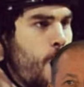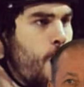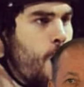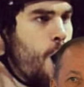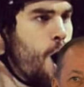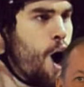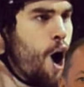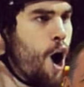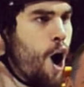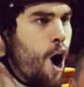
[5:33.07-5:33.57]

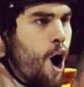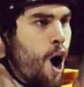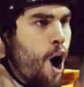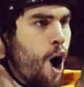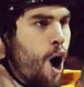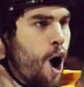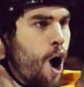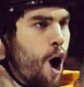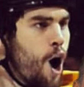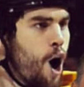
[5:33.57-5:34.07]

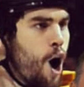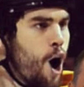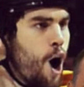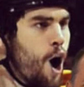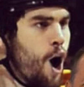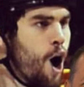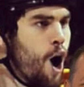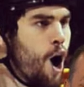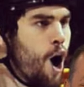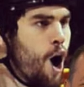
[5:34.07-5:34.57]

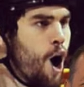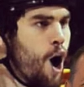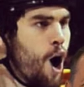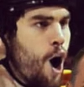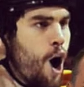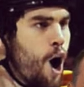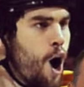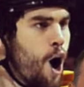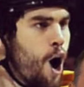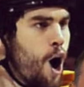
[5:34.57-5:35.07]

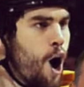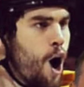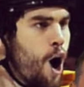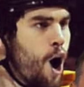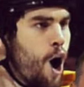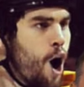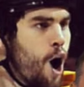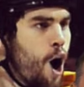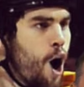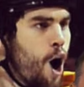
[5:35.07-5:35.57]

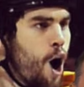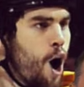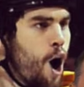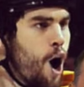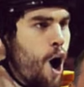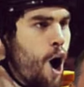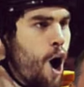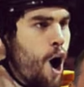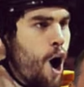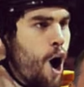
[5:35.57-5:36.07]

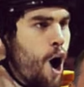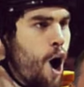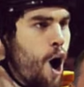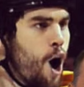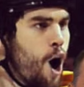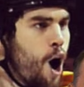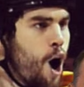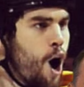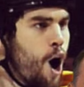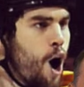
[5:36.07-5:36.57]

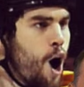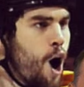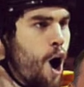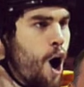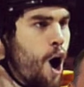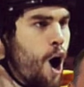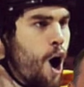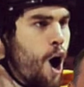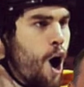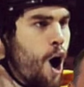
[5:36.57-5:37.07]

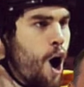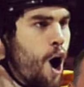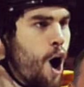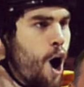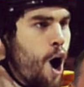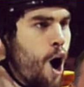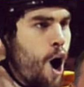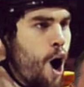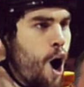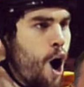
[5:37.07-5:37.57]

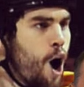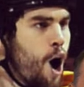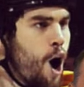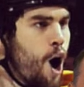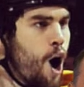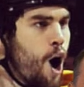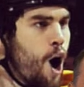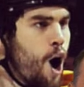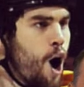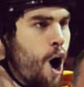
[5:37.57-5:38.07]

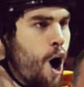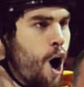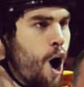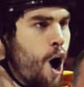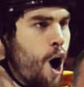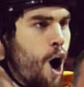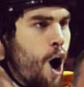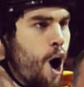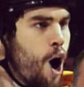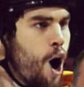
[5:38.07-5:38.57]

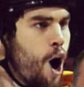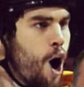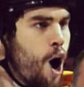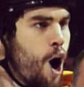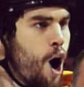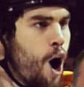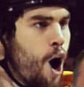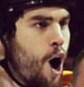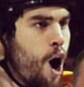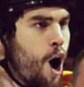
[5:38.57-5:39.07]

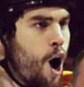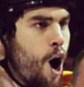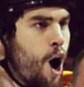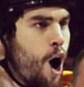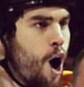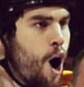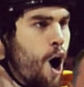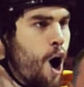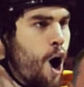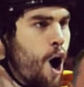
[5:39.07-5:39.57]

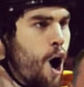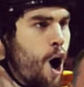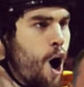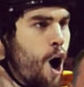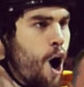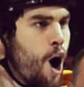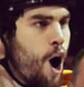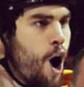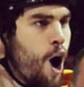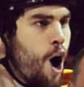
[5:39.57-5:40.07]

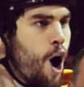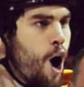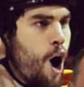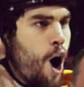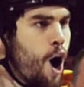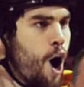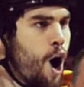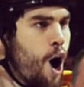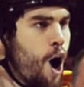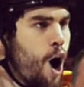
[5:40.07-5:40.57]

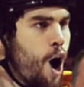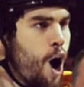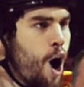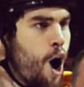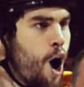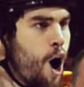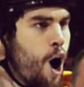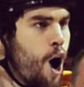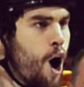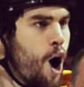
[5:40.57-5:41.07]
The person shown says nothing.